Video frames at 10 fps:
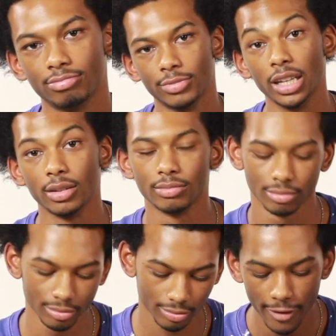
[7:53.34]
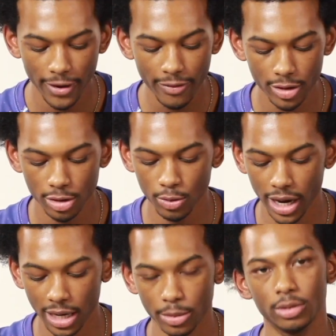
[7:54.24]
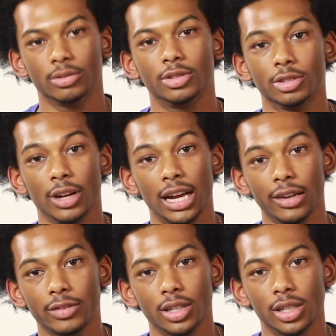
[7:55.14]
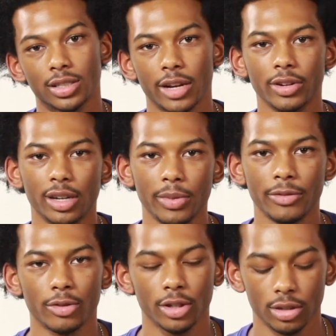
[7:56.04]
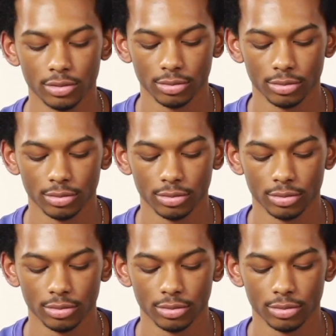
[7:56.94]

Yeah. Favorite zoo animal? Giraffe, because they really me for real.